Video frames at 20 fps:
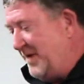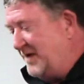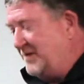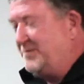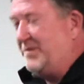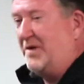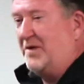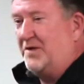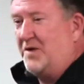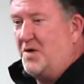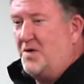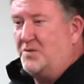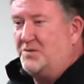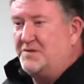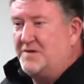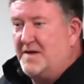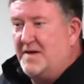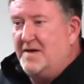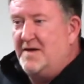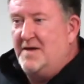a baseball
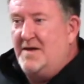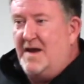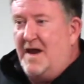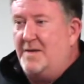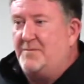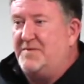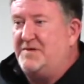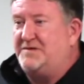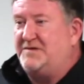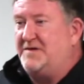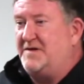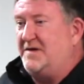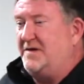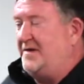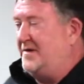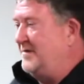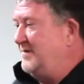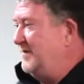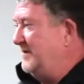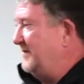coach.
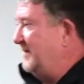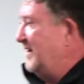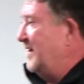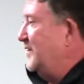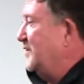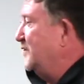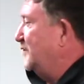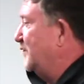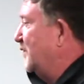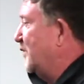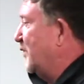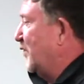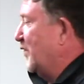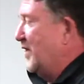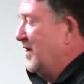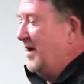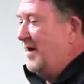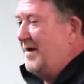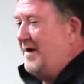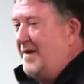NBC just did a news
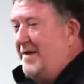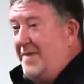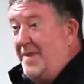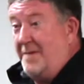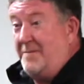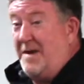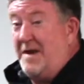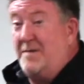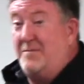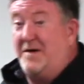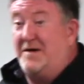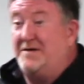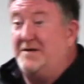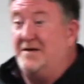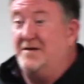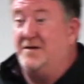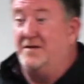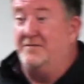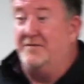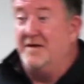report on it, and they made a big
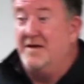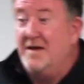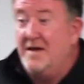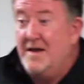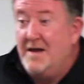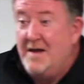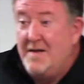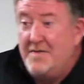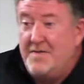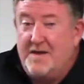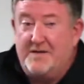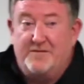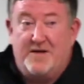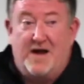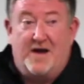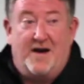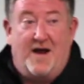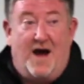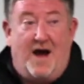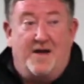deal of it. They've
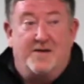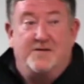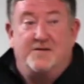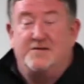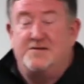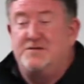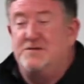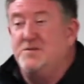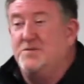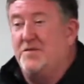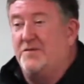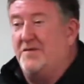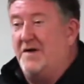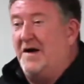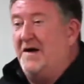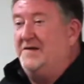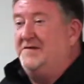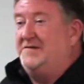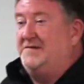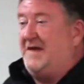got
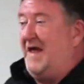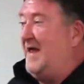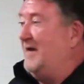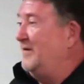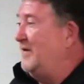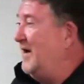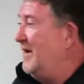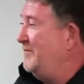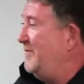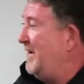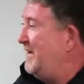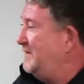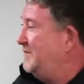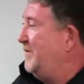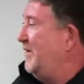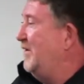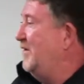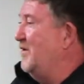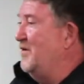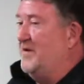unsupervised sandlot
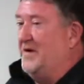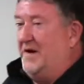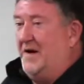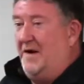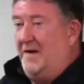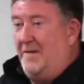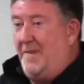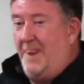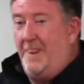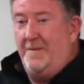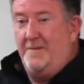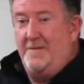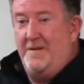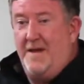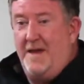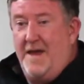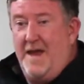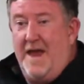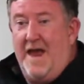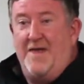baseball going on.
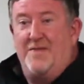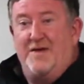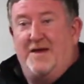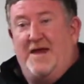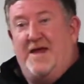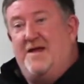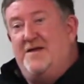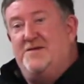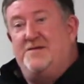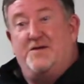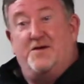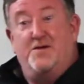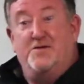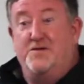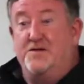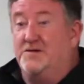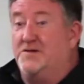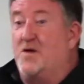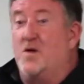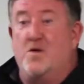And the kids are
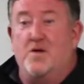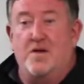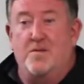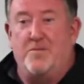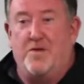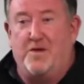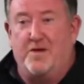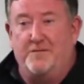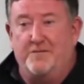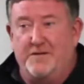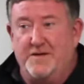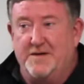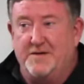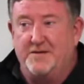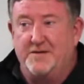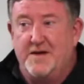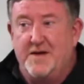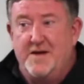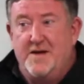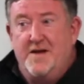just going to the ball
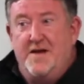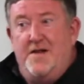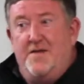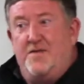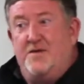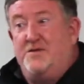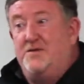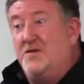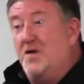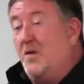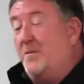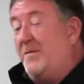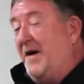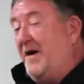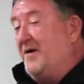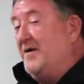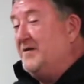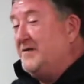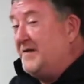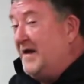field. There's no
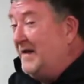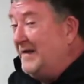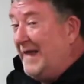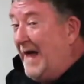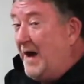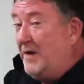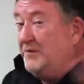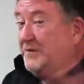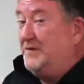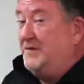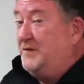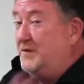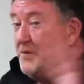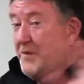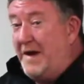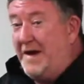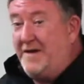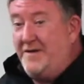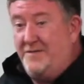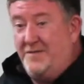parents allowed to
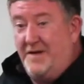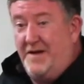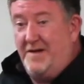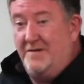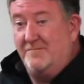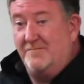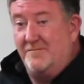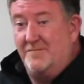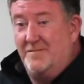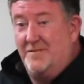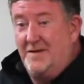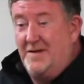do anything.